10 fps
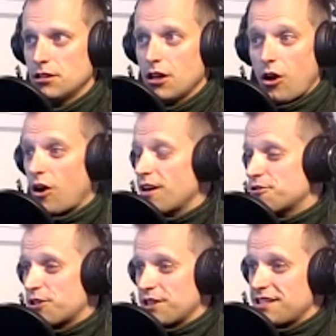Well, I was
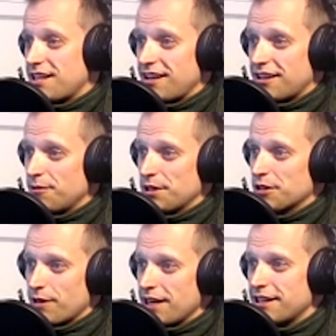going to say it can be
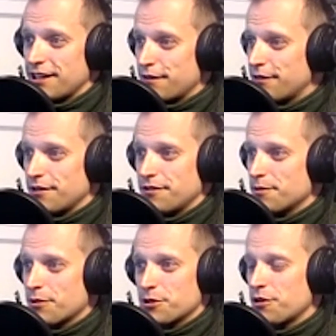great if the
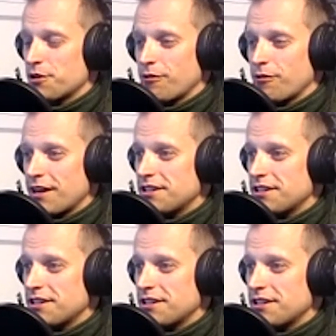person
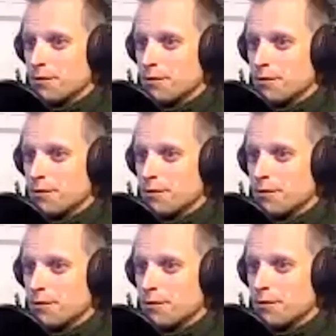renting the place,
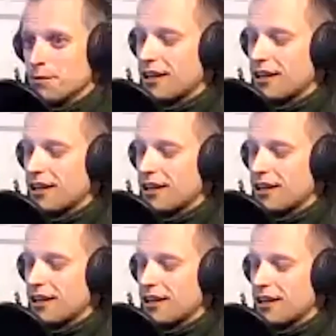his salary has gone
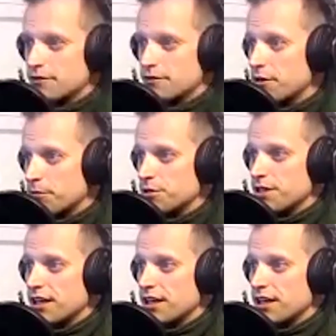up by
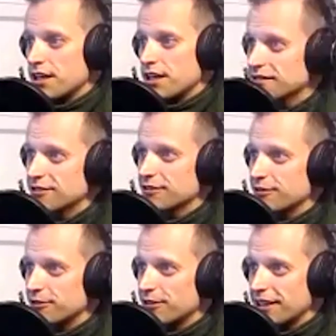40%,
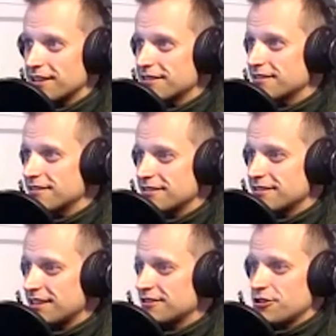right?
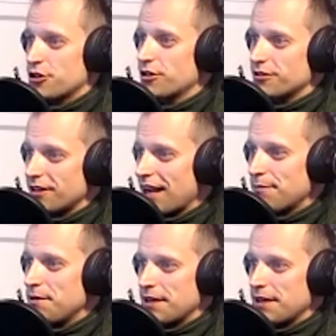Then sure, they're happy to
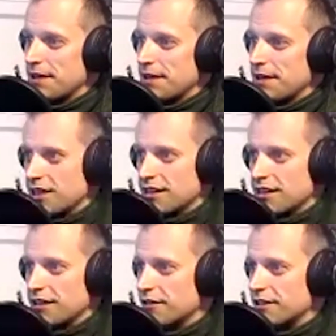pay 20%
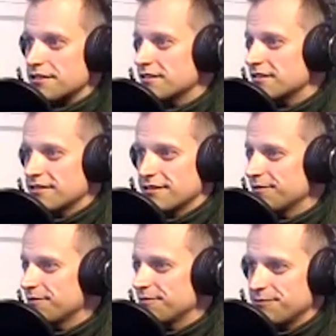increase.
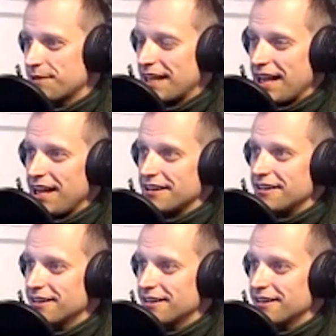They can.